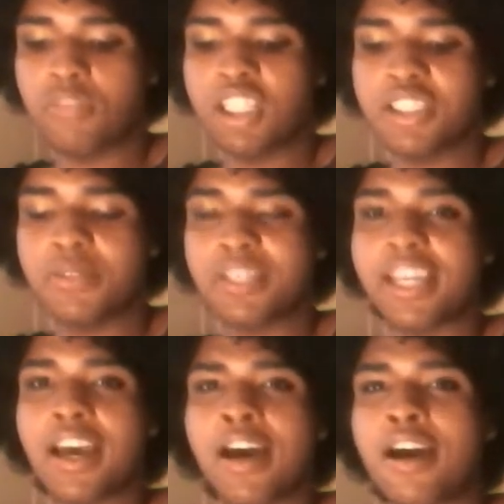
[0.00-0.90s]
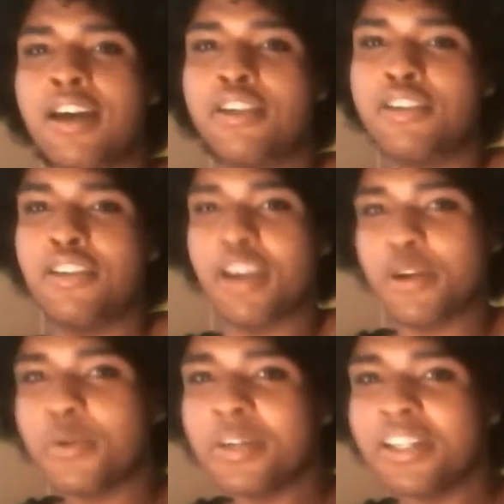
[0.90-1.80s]
she was like,
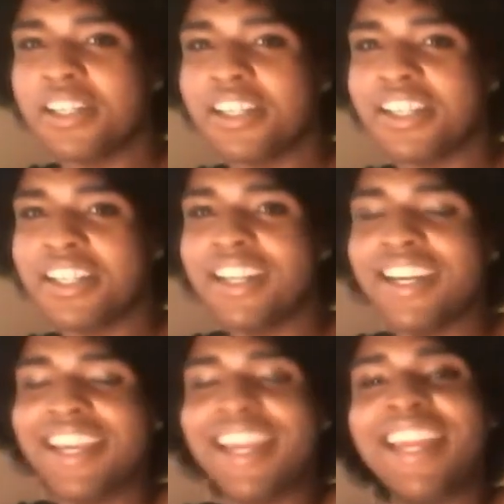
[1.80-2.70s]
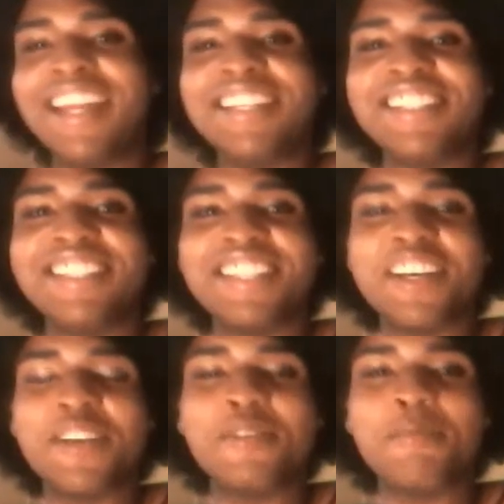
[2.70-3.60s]
no. And
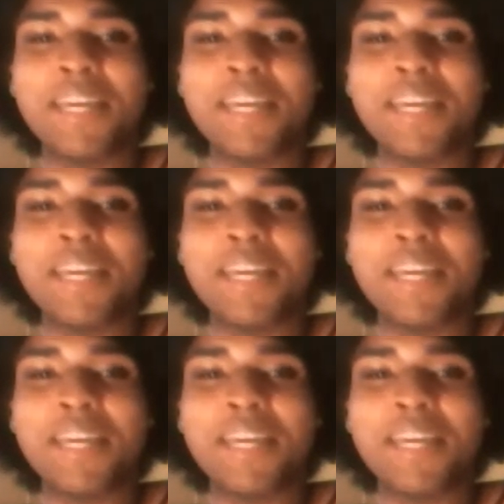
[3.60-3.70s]
so